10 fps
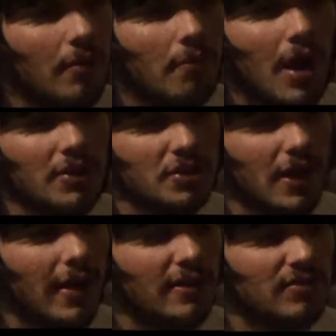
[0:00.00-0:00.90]

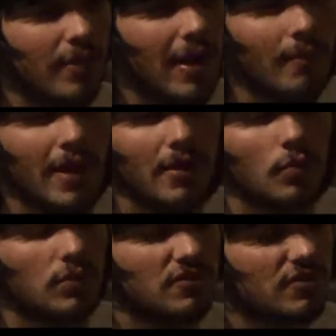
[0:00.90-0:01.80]
much and
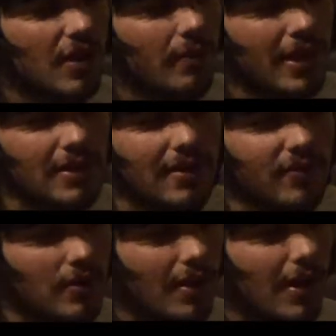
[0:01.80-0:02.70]
experimented with so many
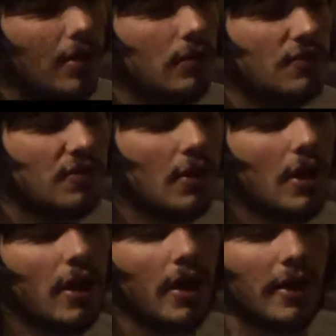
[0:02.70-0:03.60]
different loads
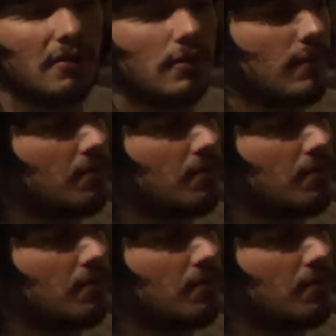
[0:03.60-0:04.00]
and